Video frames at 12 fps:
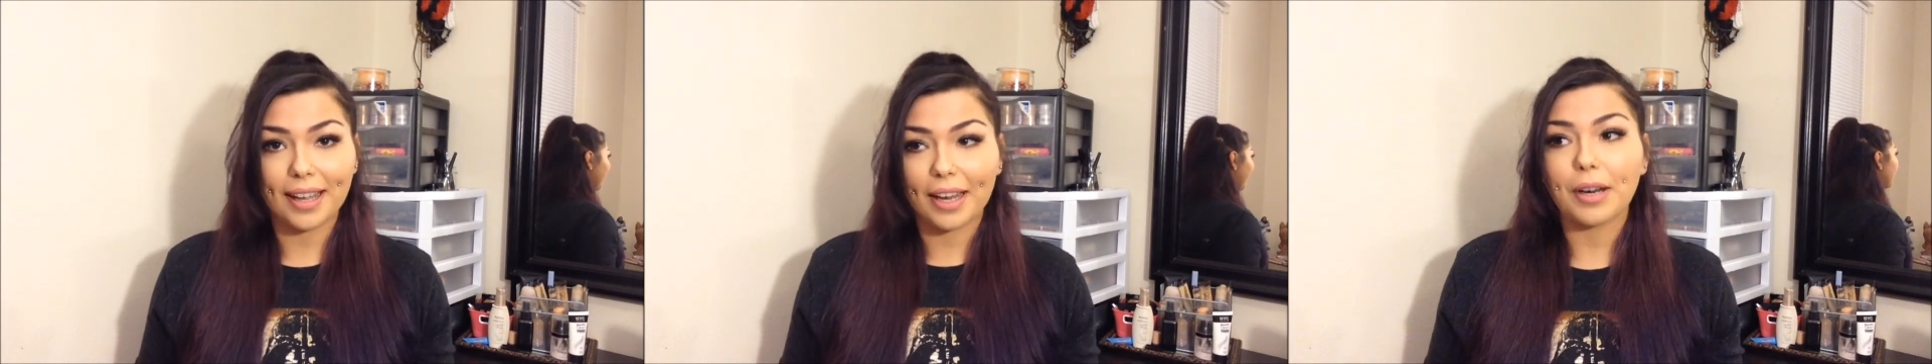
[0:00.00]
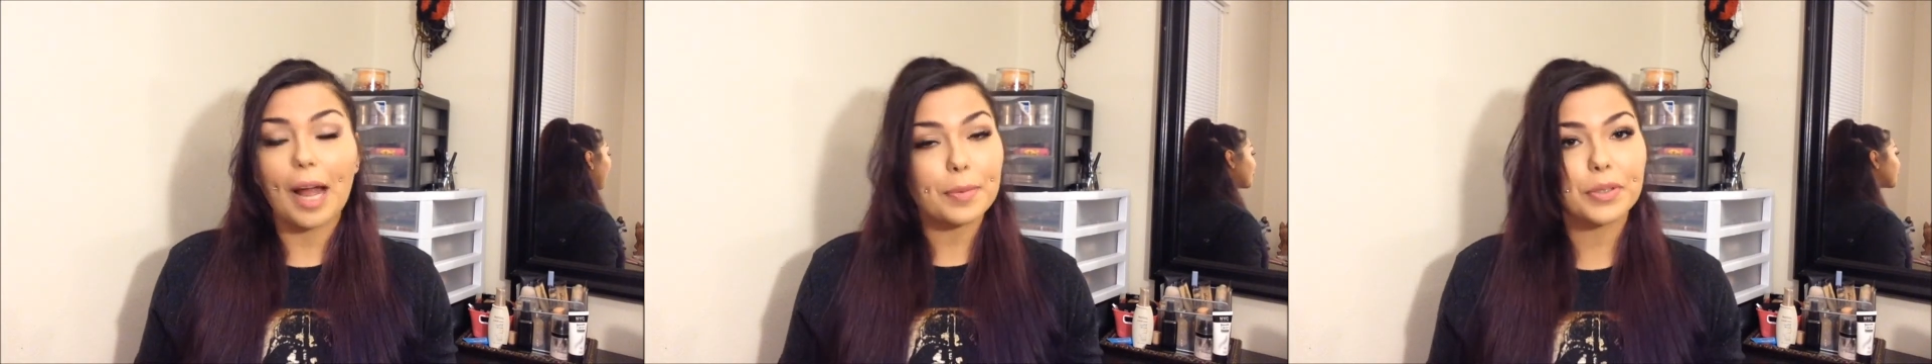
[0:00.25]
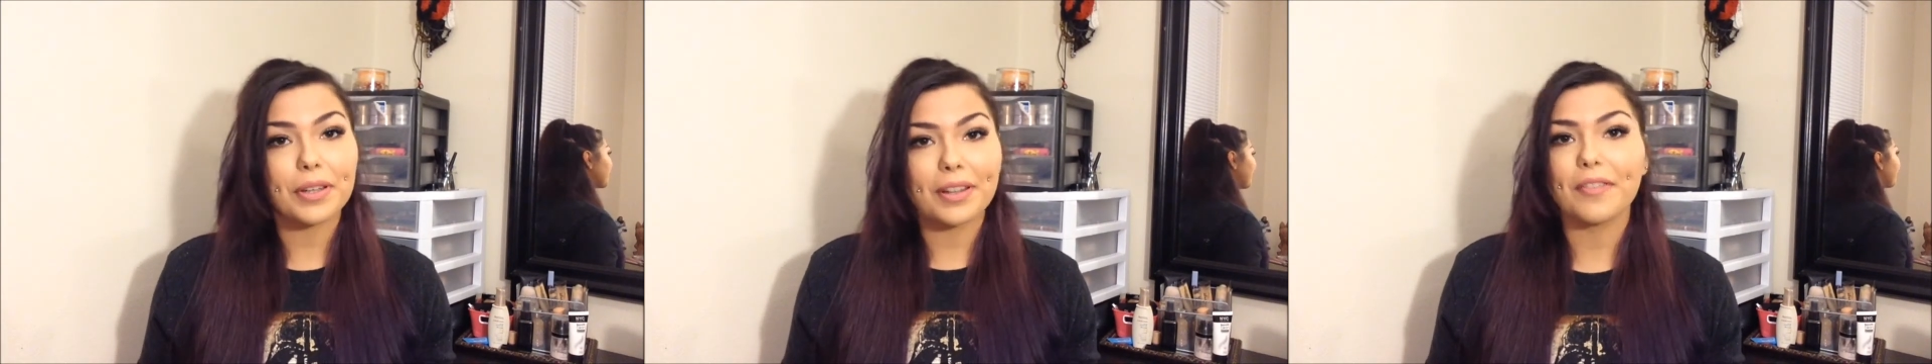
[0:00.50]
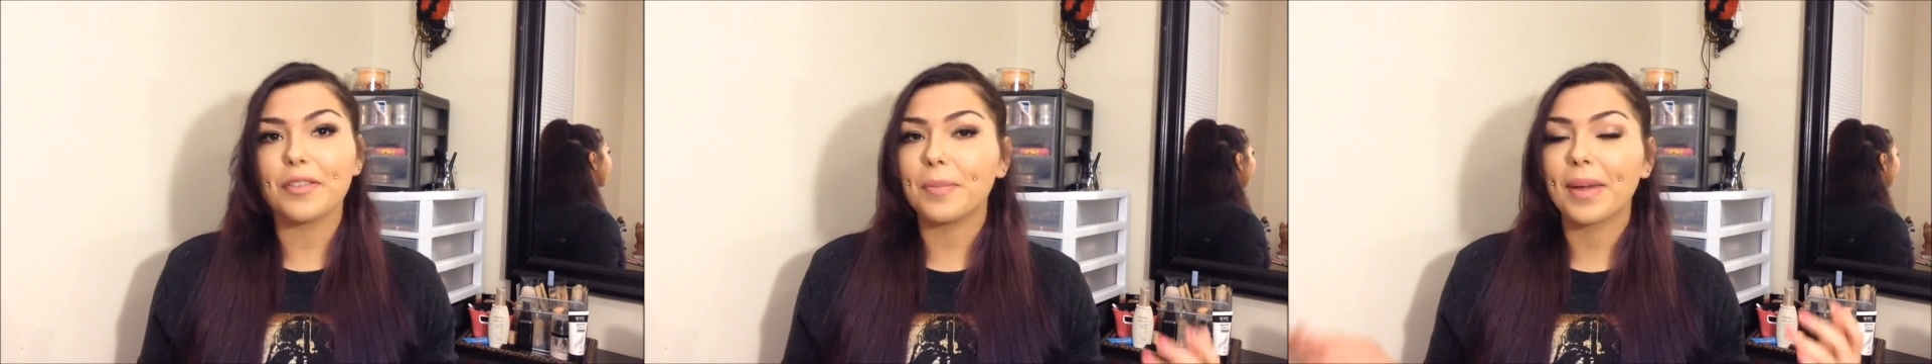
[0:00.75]
I absolutely
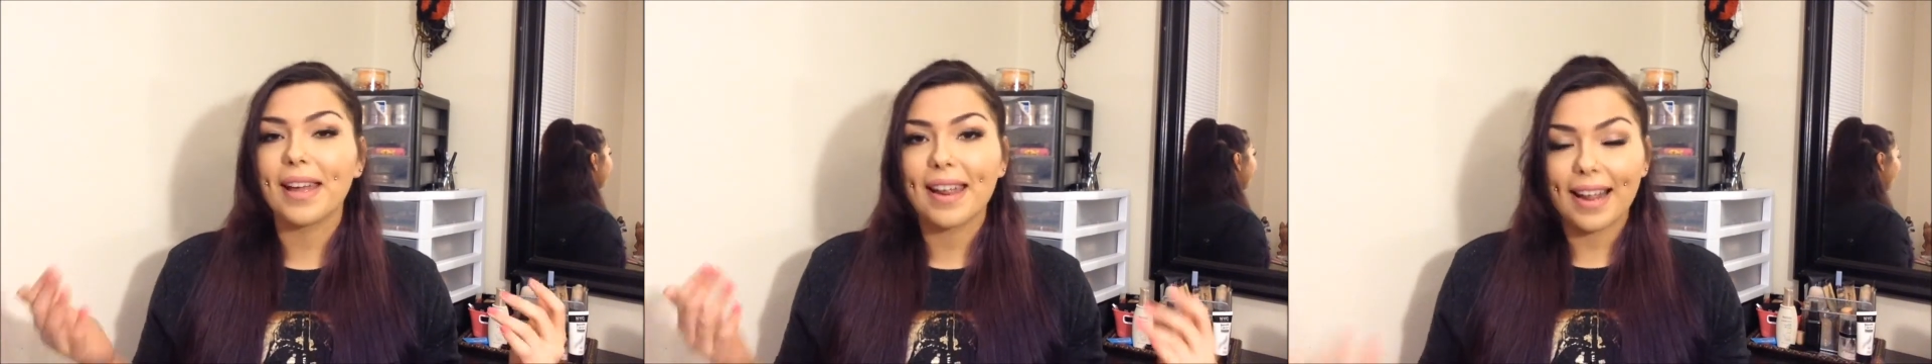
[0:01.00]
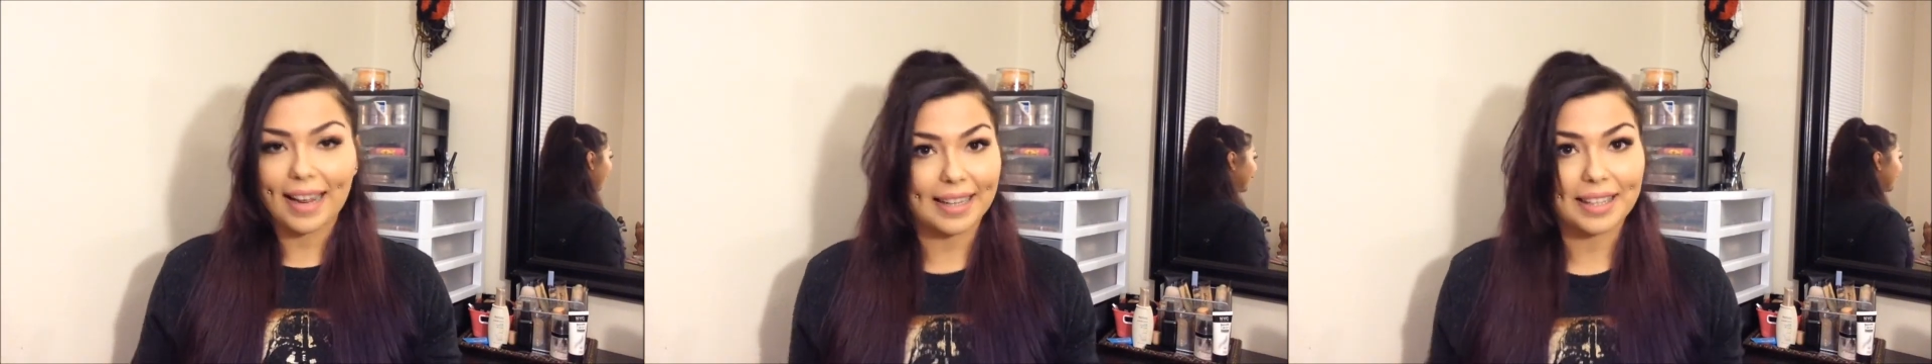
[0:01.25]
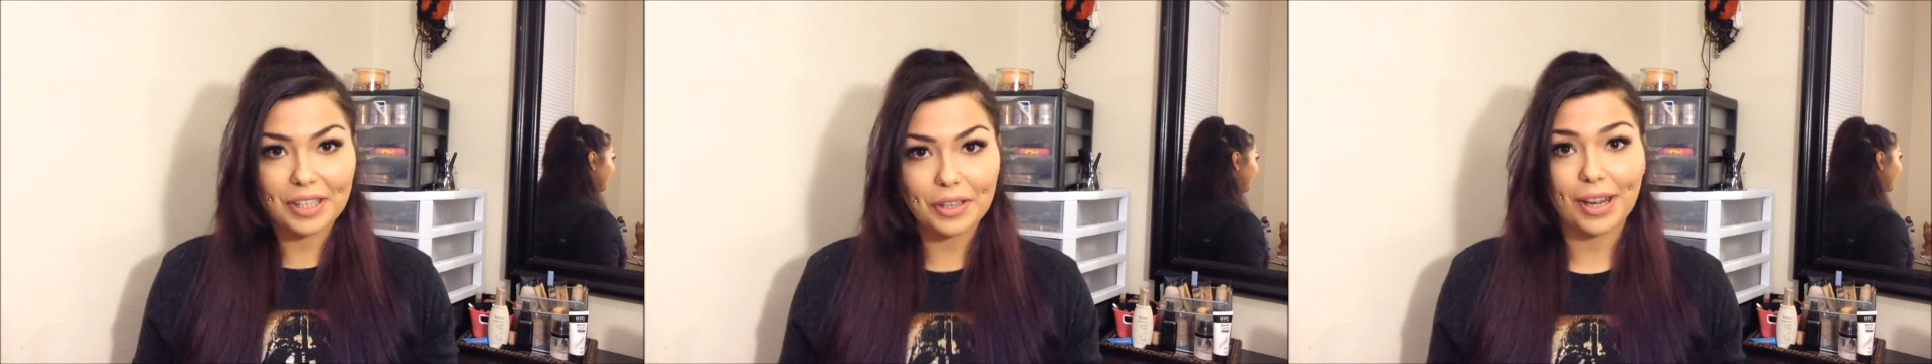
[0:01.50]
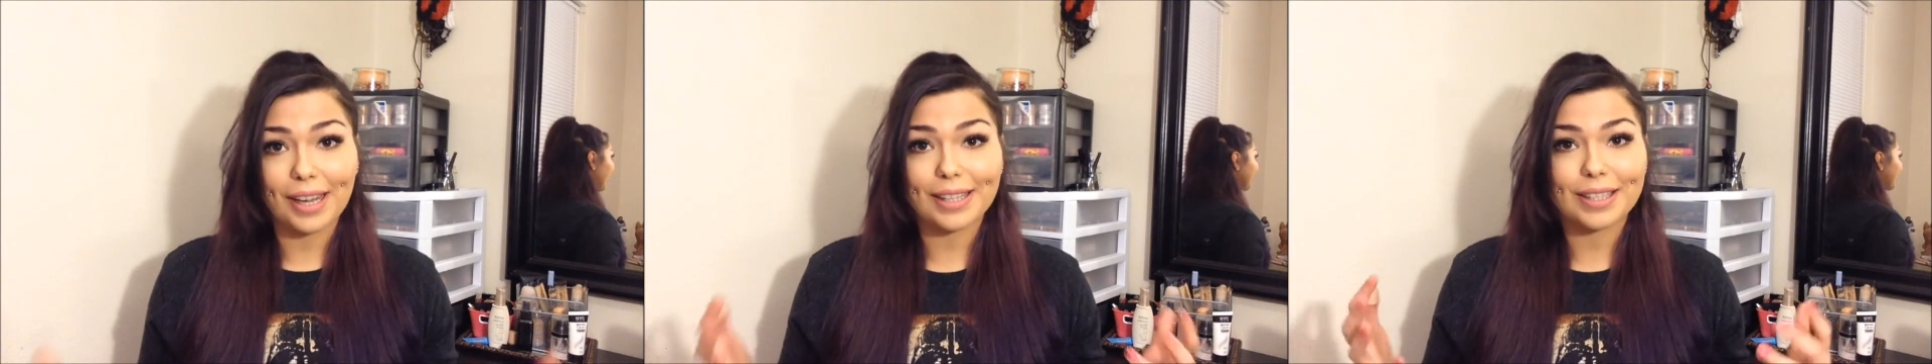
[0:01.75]
love them and thank
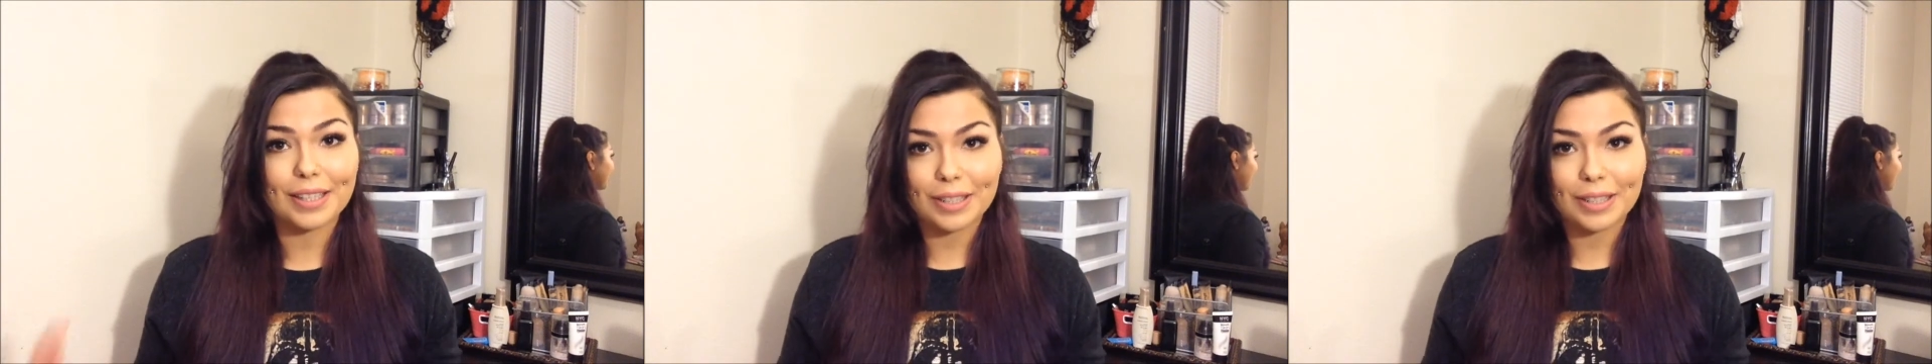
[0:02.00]
you guys